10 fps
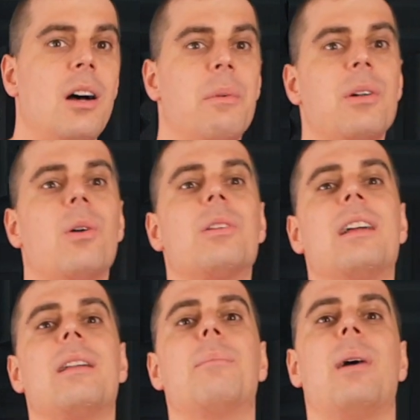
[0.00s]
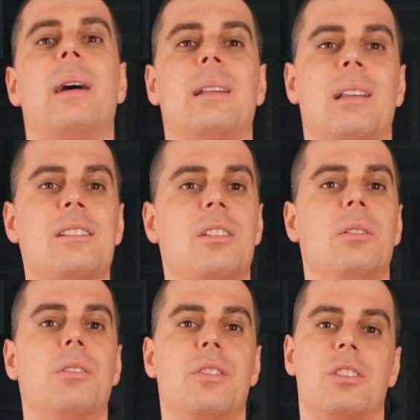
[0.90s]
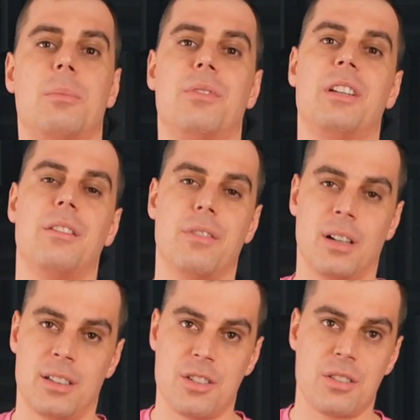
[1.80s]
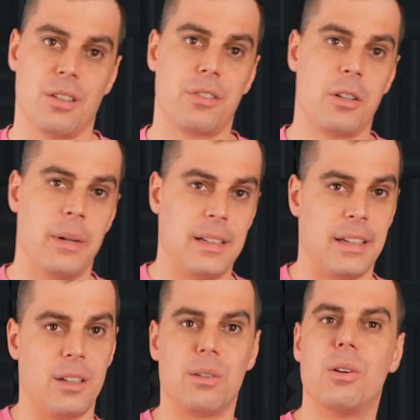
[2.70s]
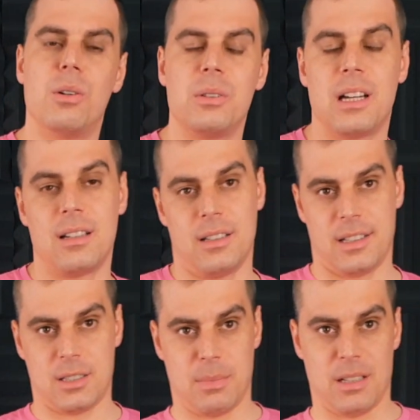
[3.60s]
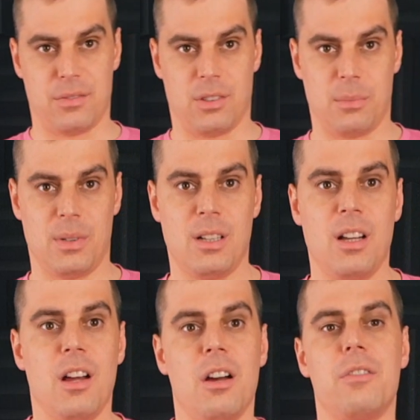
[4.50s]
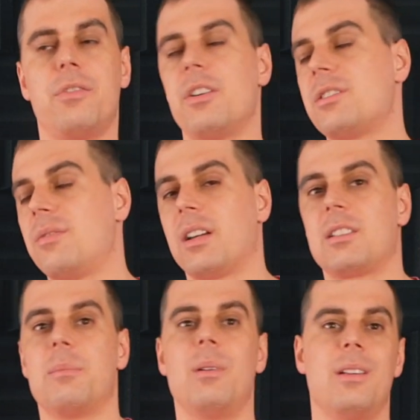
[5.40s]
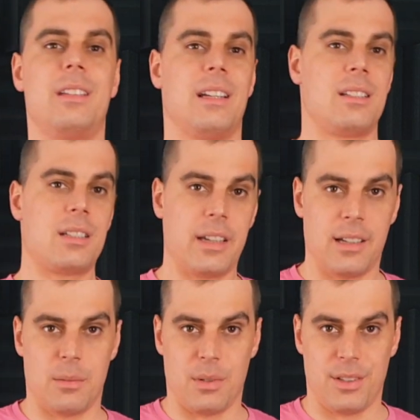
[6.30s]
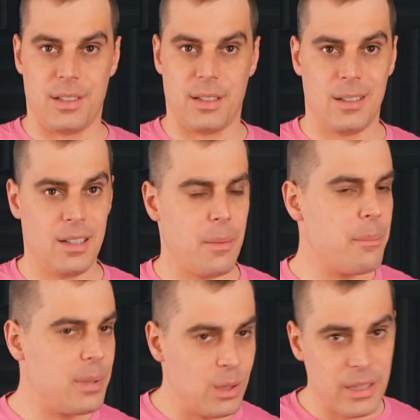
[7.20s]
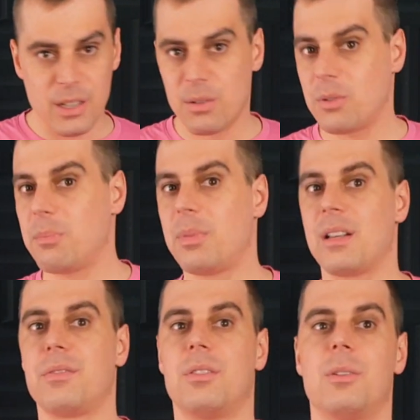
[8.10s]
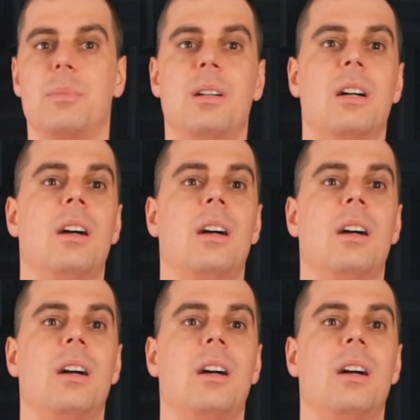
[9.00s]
with all that in mind, let's go over some of the advantages of creating your own analytics platform. First, flexibility and scalability. Building your own platform